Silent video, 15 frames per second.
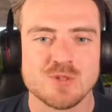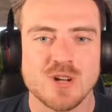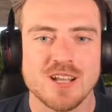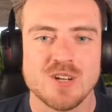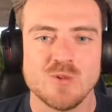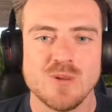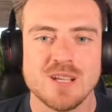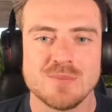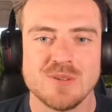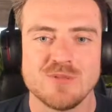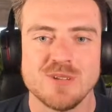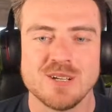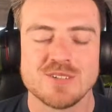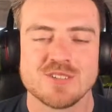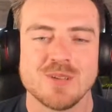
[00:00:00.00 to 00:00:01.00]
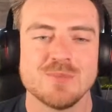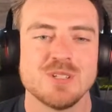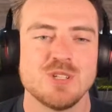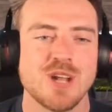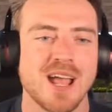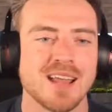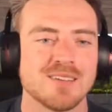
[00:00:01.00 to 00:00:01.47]
I'm trying to wake my fingers up
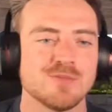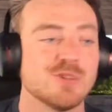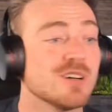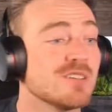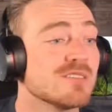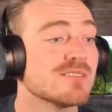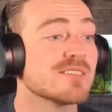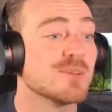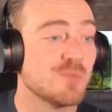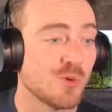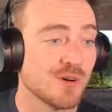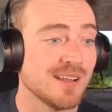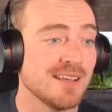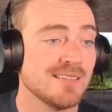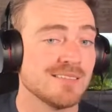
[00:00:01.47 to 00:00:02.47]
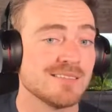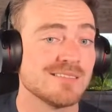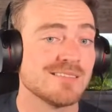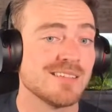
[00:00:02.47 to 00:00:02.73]
to chat. Well, good morning.